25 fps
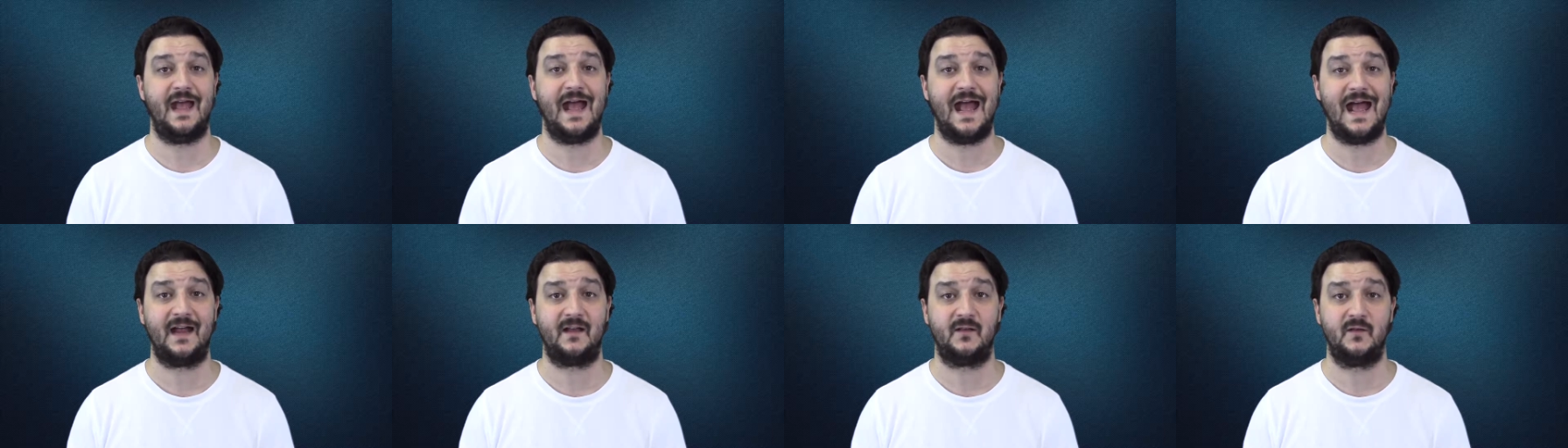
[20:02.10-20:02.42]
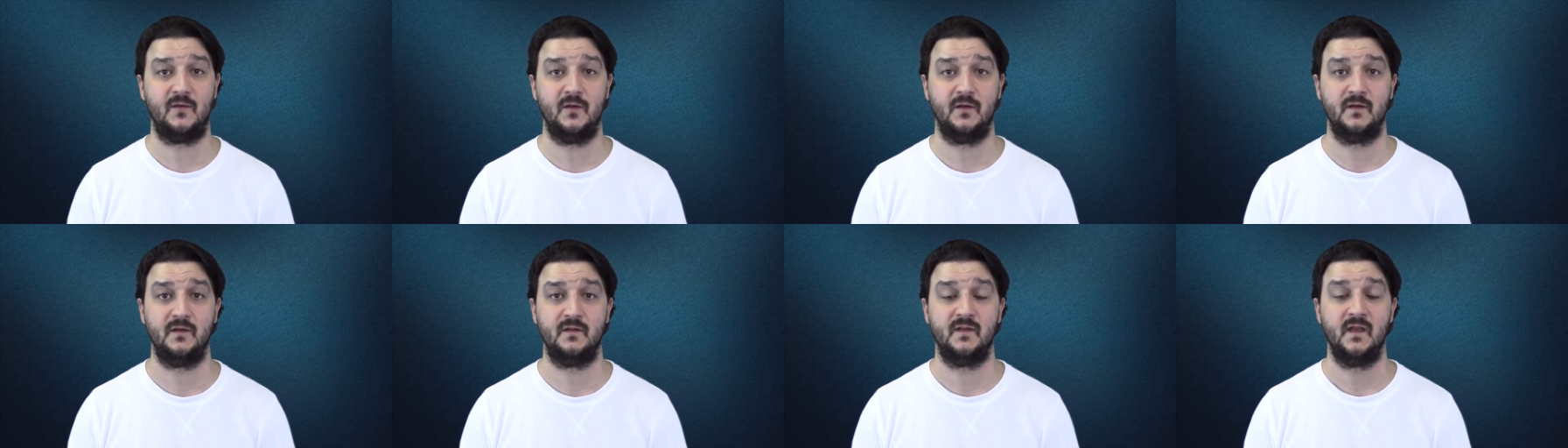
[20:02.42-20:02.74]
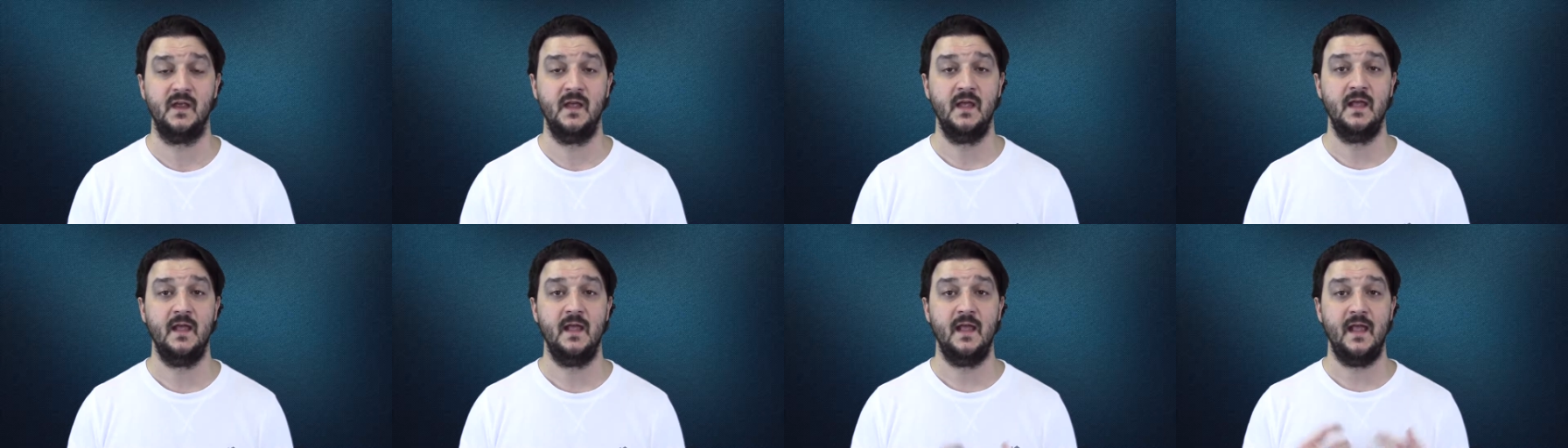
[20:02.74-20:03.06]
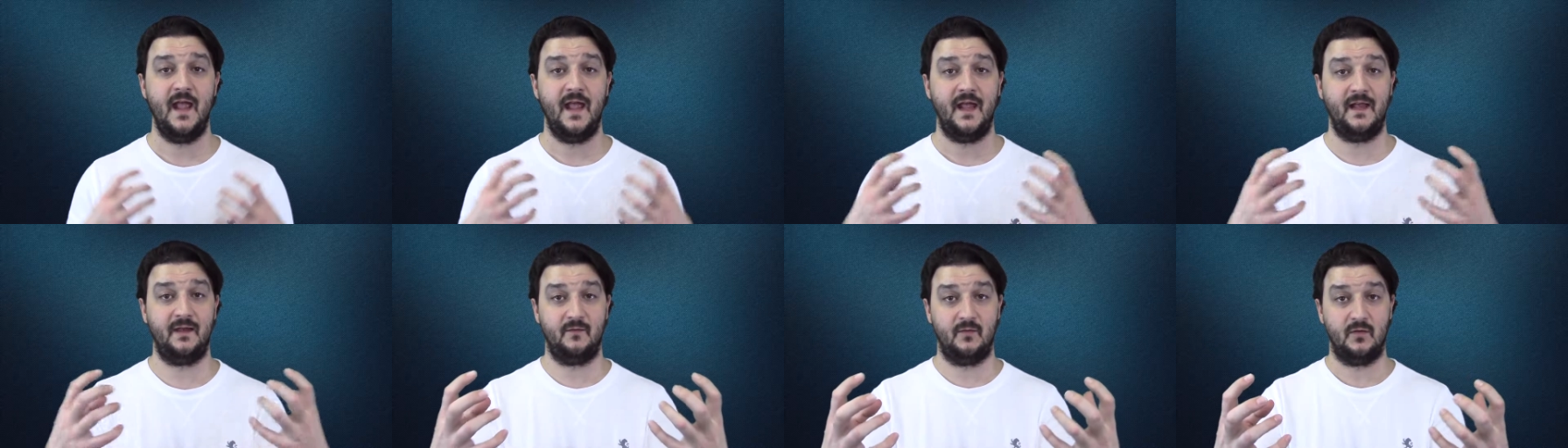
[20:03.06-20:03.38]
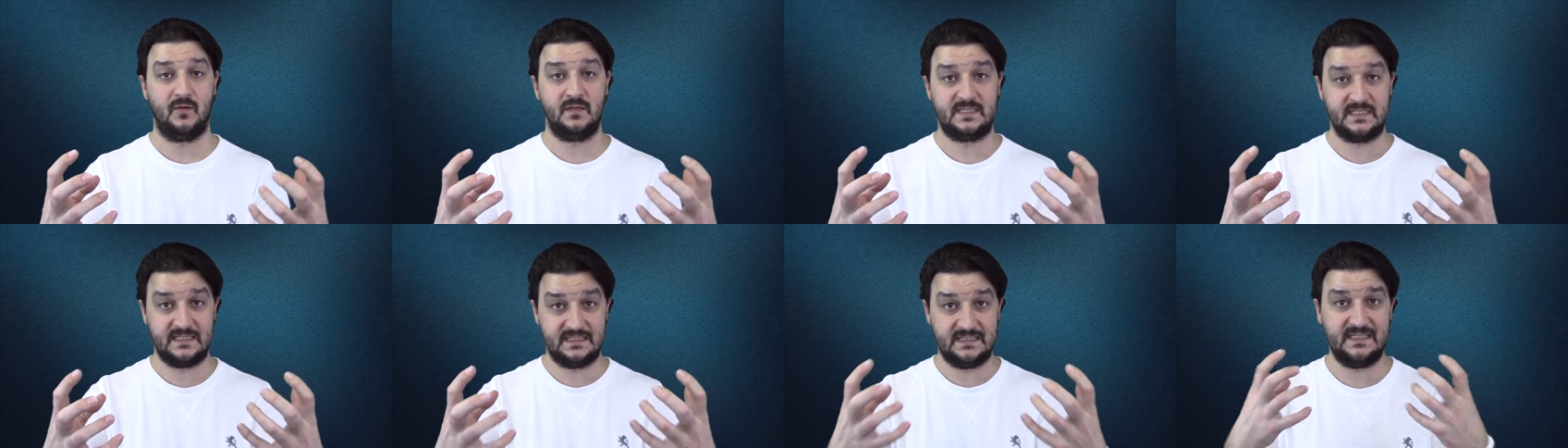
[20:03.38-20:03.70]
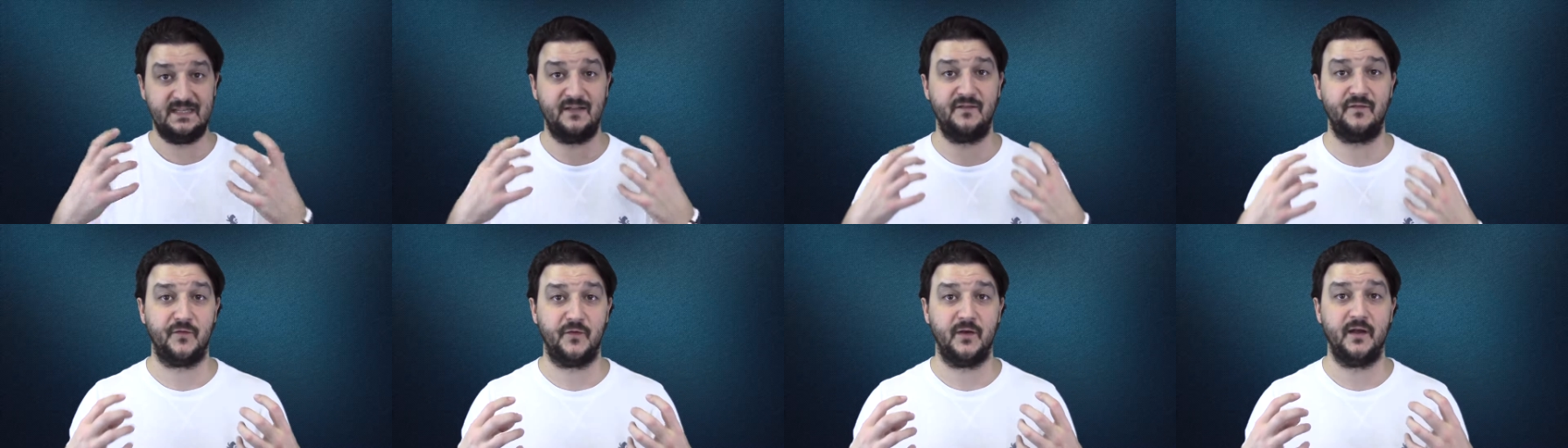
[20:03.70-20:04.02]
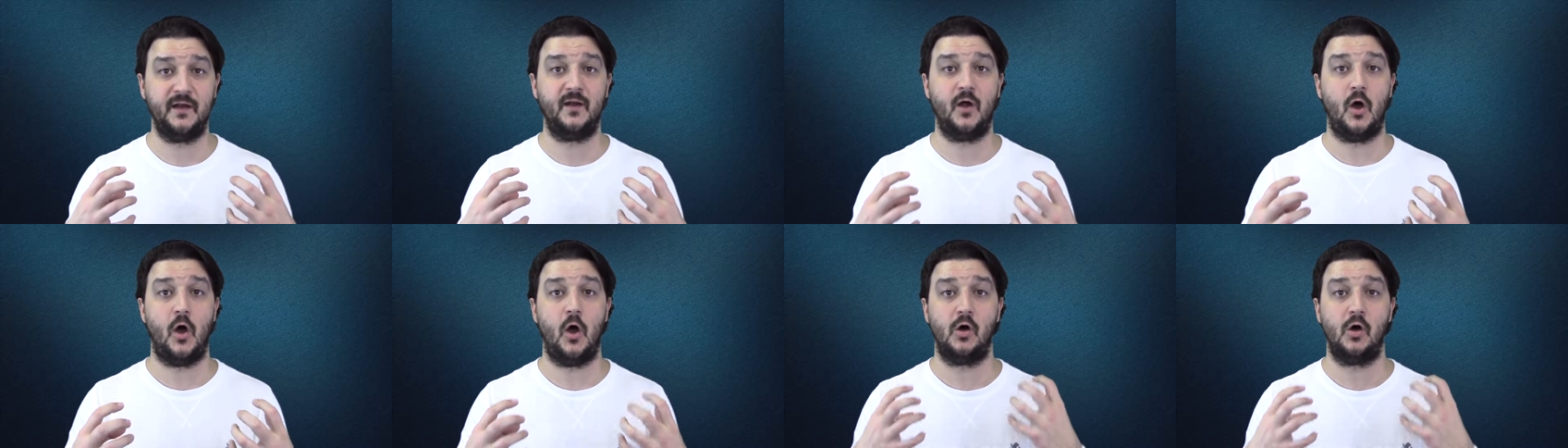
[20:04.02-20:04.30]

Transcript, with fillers: actors in delivering